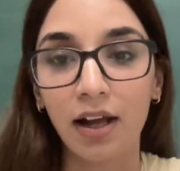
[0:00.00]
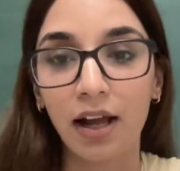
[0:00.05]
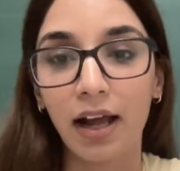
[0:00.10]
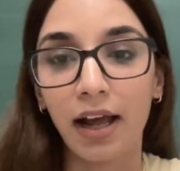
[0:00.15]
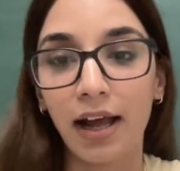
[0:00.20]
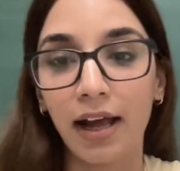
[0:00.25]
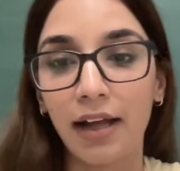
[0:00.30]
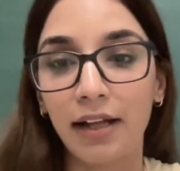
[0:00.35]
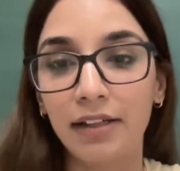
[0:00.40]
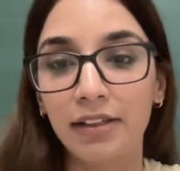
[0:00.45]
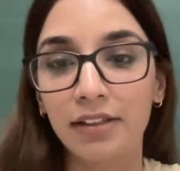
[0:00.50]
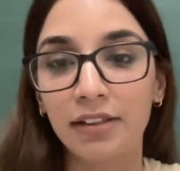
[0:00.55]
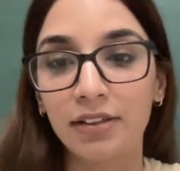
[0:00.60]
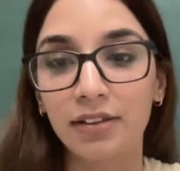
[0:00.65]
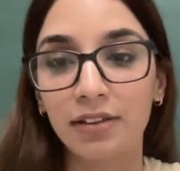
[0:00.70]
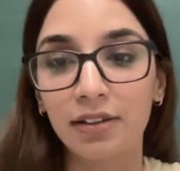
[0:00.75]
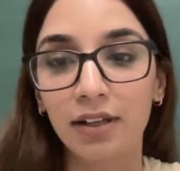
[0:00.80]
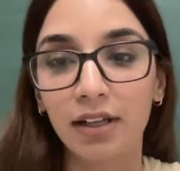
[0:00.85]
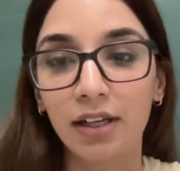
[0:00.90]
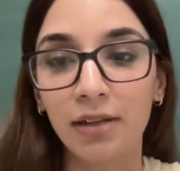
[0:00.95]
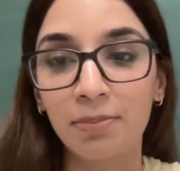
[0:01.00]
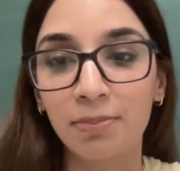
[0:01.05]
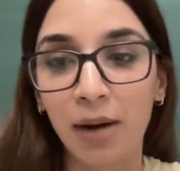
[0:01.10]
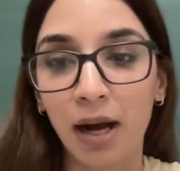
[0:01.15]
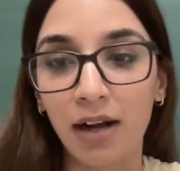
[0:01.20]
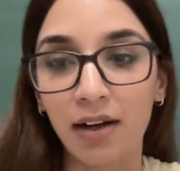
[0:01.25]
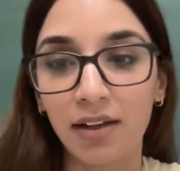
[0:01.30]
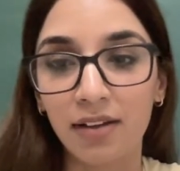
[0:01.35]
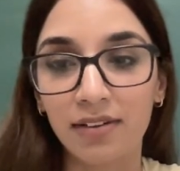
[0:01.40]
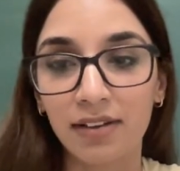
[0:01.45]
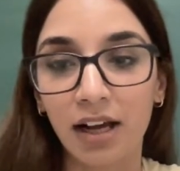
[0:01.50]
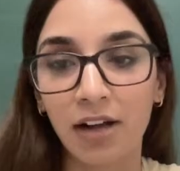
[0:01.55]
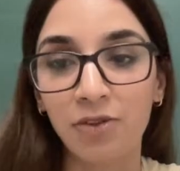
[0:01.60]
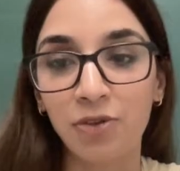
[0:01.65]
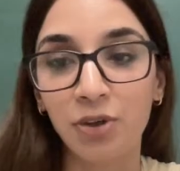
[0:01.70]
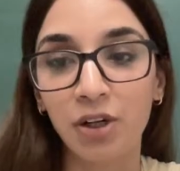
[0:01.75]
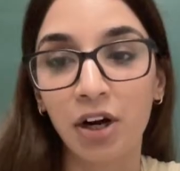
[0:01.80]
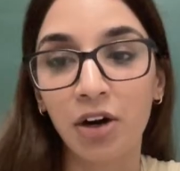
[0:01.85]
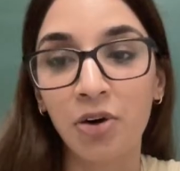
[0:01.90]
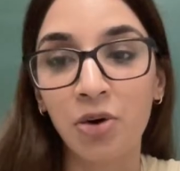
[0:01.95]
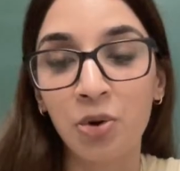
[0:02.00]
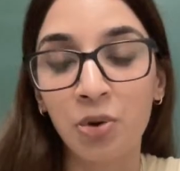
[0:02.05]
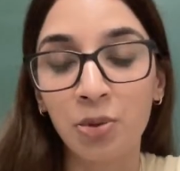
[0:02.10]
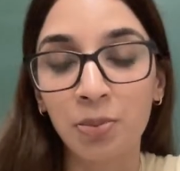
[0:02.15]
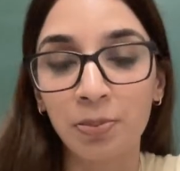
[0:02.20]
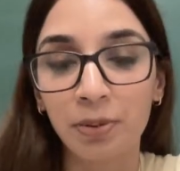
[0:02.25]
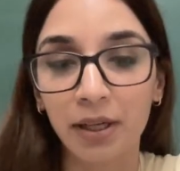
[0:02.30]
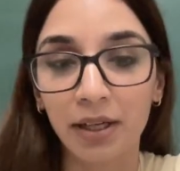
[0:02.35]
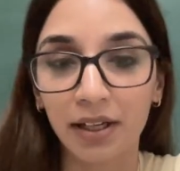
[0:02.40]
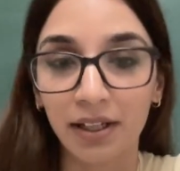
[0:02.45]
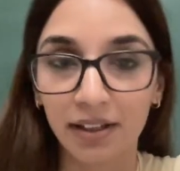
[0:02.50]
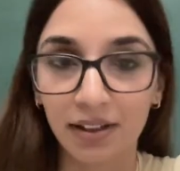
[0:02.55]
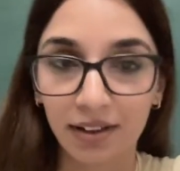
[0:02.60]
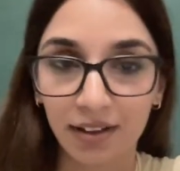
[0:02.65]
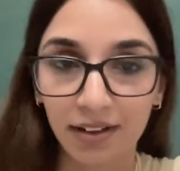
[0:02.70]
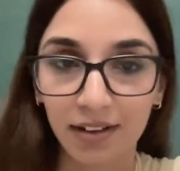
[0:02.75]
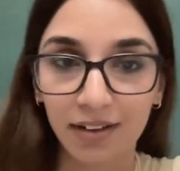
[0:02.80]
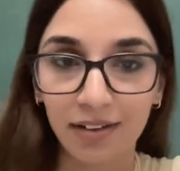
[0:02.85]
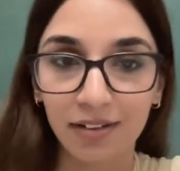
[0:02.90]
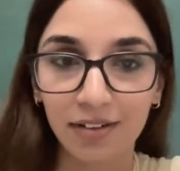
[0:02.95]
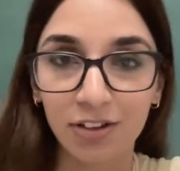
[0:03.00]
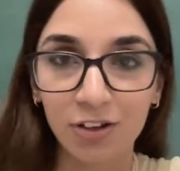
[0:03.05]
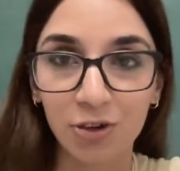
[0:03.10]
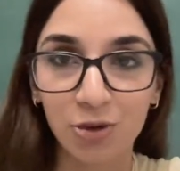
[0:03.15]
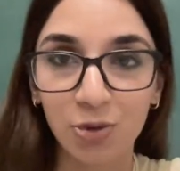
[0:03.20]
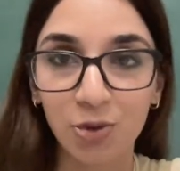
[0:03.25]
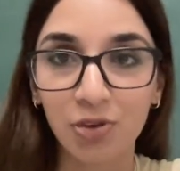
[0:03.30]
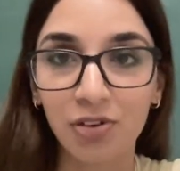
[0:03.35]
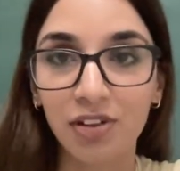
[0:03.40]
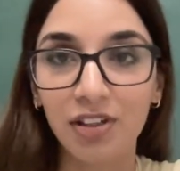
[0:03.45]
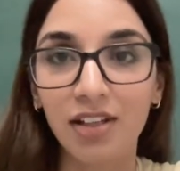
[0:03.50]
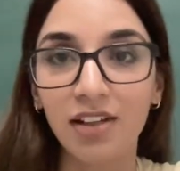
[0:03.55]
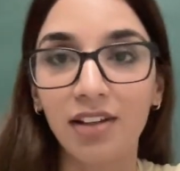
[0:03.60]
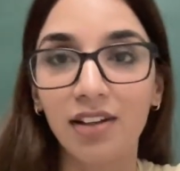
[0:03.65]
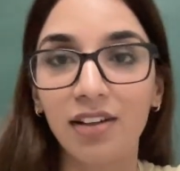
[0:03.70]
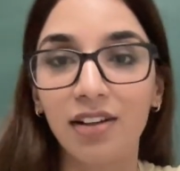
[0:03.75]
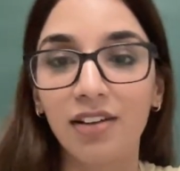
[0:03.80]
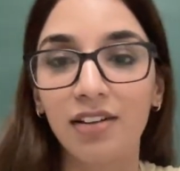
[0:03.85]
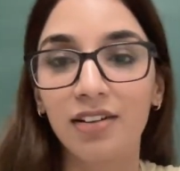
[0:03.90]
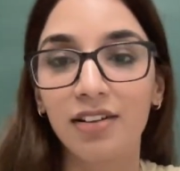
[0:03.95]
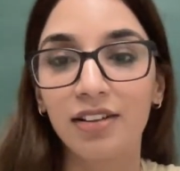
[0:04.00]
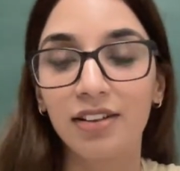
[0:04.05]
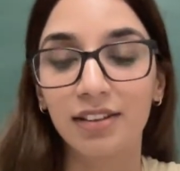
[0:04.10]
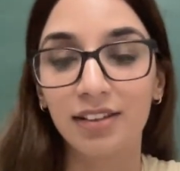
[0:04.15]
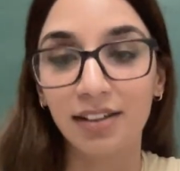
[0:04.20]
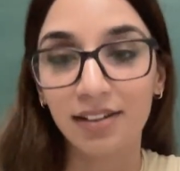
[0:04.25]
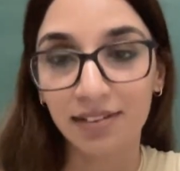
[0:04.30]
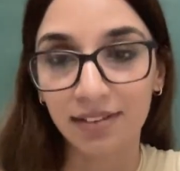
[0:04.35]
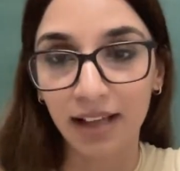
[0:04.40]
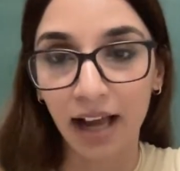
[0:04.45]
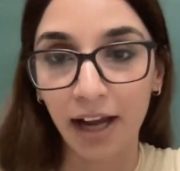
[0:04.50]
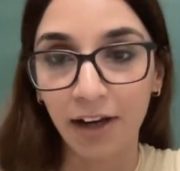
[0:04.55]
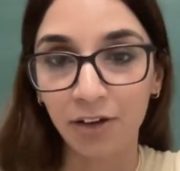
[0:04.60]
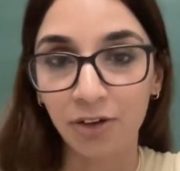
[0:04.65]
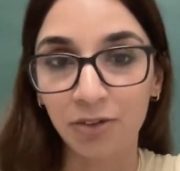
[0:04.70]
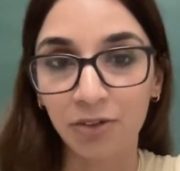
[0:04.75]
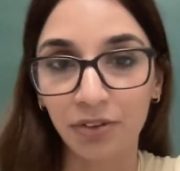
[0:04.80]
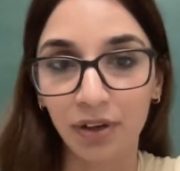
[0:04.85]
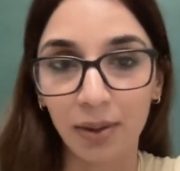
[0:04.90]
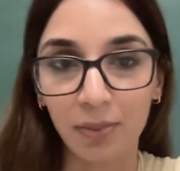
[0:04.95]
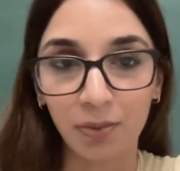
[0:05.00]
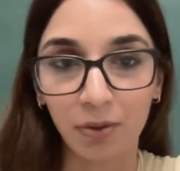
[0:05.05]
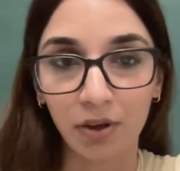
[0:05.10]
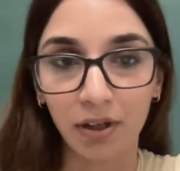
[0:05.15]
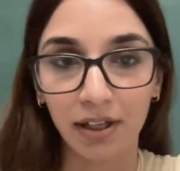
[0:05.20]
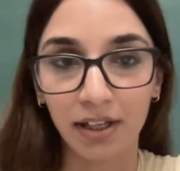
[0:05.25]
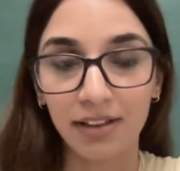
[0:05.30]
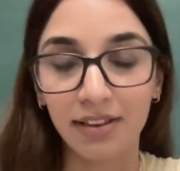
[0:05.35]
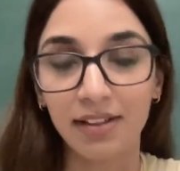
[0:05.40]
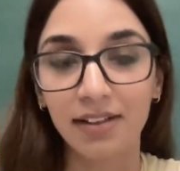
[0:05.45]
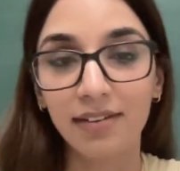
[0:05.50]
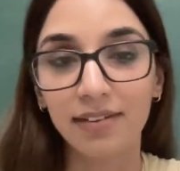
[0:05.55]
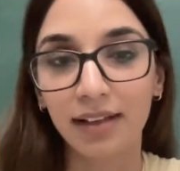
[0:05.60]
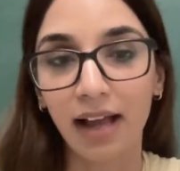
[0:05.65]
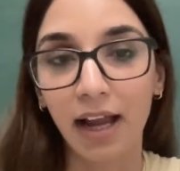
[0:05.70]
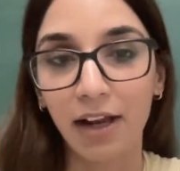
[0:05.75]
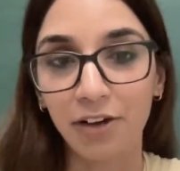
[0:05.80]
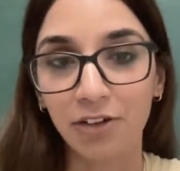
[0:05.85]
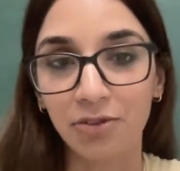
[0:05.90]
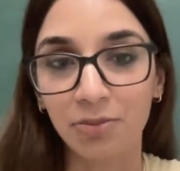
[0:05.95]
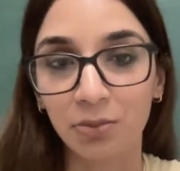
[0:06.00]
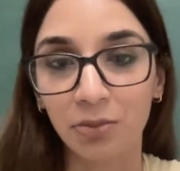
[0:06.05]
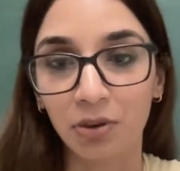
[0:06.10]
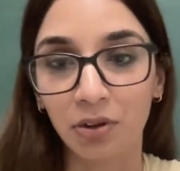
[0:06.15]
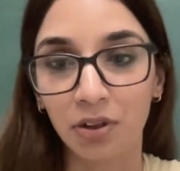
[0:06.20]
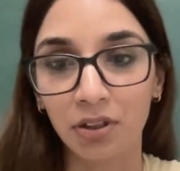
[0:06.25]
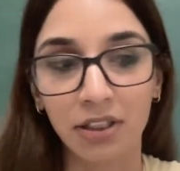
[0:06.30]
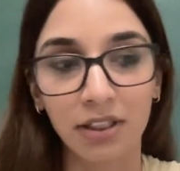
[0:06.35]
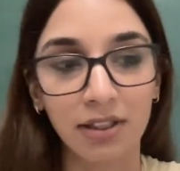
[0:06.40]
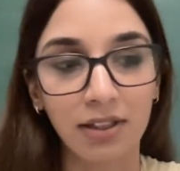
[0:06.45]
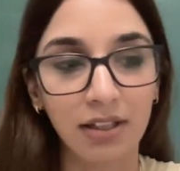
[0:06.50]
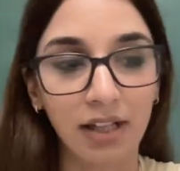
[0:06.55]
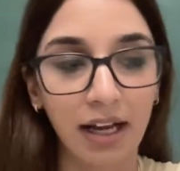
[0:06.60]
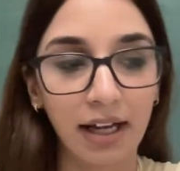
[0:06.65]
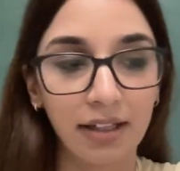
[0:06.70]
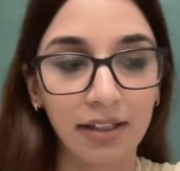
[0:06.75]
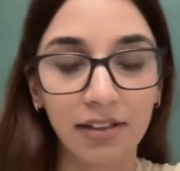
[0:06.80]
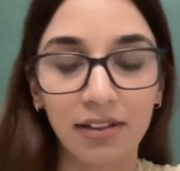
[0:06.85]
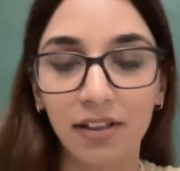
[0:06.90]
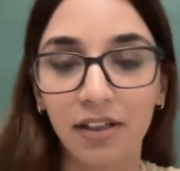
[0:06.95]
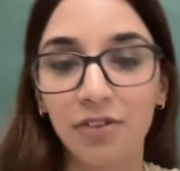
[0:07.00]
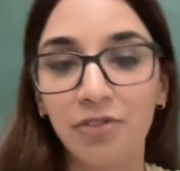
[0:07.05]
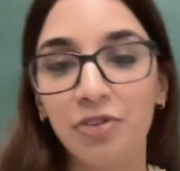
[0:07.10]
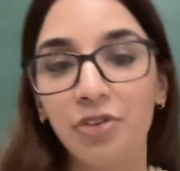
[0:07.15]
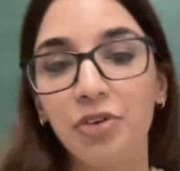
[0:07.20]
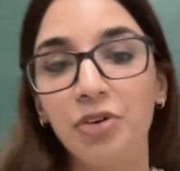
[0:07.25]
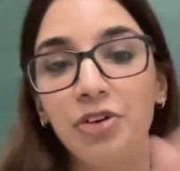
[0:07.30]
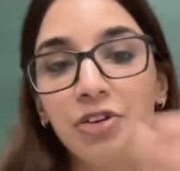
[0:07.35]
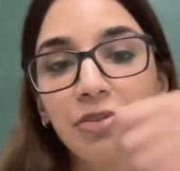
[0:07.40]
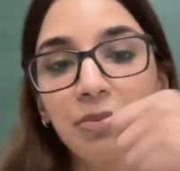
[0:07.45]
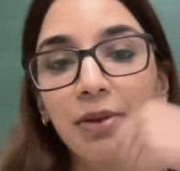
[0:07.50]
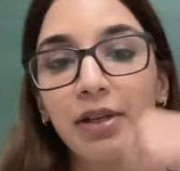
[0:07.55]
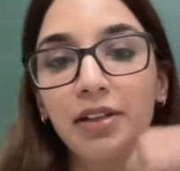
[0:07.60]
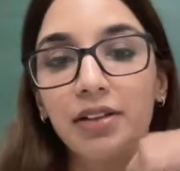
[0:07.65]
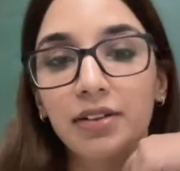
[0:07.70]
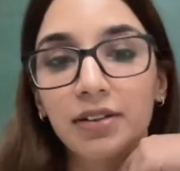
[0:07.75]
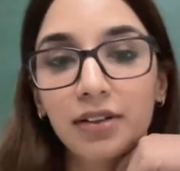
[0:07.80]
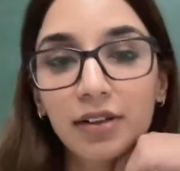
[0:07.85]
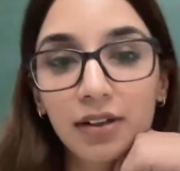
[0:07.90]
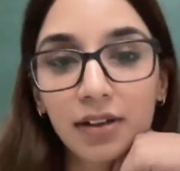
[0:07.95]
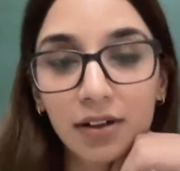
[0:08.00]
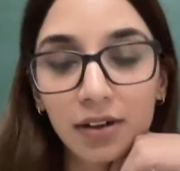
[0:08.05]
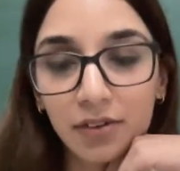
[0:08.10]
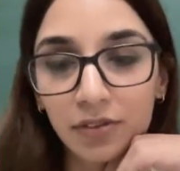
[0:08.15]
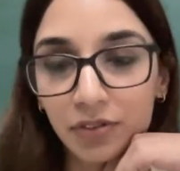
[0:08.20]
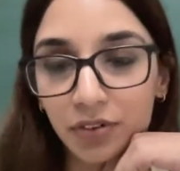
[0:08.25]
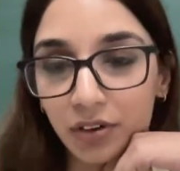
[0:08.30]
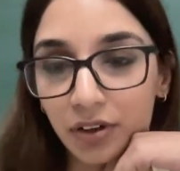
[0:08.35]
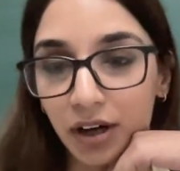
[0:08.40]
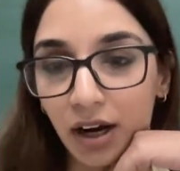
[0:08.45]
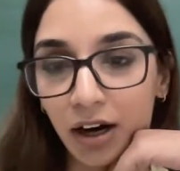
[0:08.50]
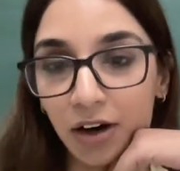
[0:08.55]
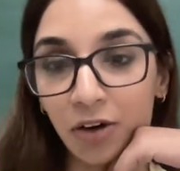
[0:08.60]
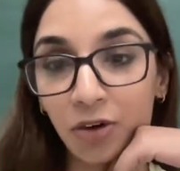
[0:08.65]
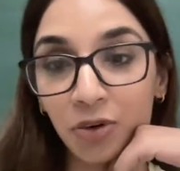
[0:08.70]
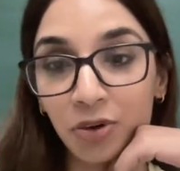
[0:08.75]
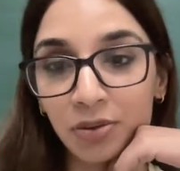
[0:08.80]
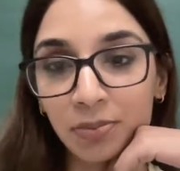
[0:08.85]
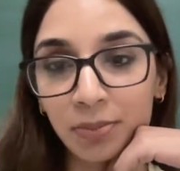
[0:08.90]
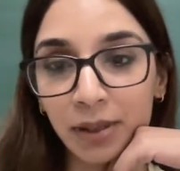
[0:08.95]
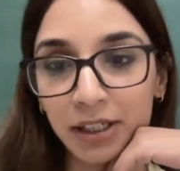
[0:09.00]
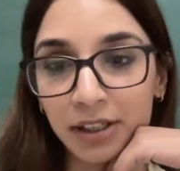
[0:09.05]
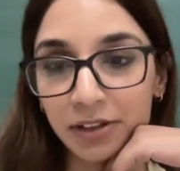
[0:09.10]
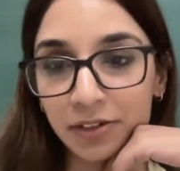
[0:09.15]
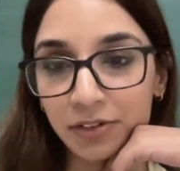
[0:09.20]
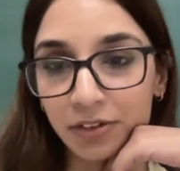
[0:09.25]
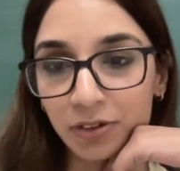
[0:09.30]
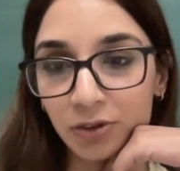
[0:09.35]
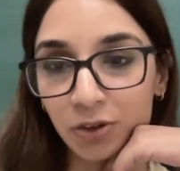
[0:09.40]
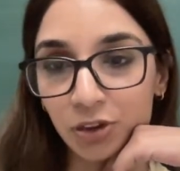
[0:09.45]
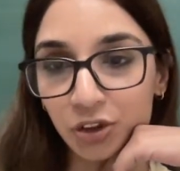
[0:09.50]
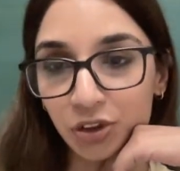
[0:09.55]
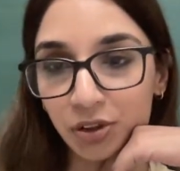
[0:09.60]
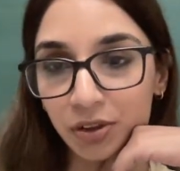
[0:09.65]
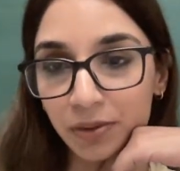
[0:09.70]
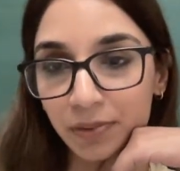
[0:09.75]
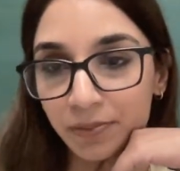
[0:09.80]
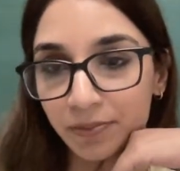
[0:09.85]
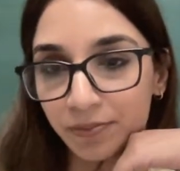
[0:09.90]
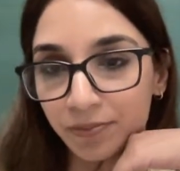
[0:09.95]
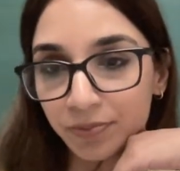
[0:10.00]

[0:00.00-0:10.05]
And in Pakistan, we are hoping to see this kind of framework and this kind of model and enforcement for our own better future.